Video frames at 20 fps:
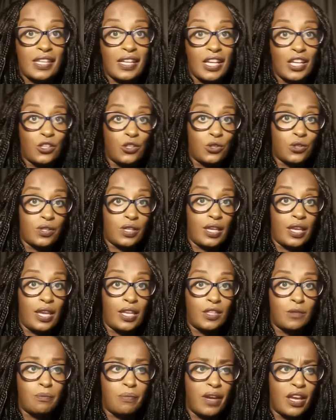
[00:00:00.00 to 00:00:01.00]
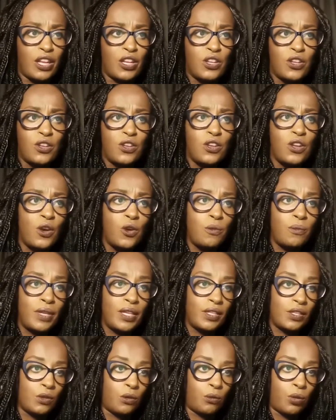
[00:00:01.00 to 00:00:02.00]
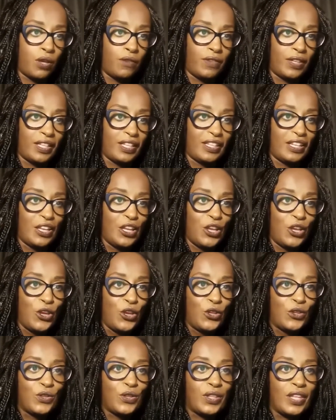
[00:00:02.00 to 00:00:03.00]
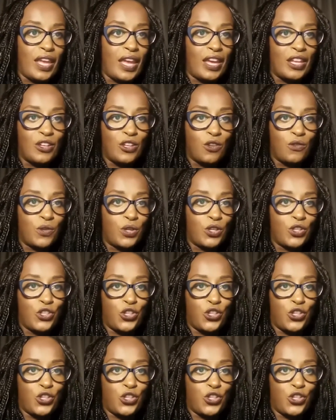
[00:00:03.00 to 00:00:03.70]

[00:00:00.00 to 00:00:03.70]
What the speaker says: Andrews is by no means equivalent to the end of your